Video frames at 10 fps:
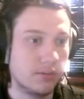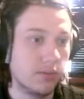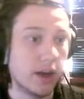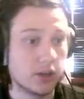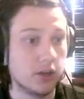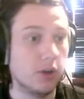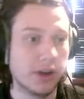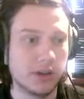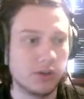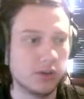actually
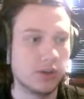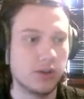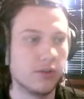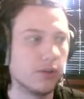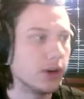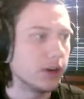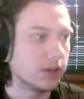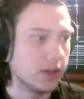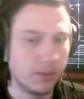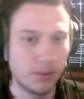OBS does this all really
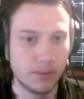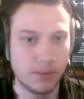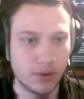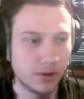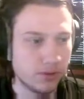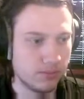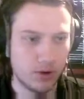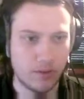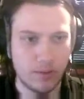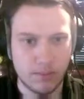nicely, but whatever.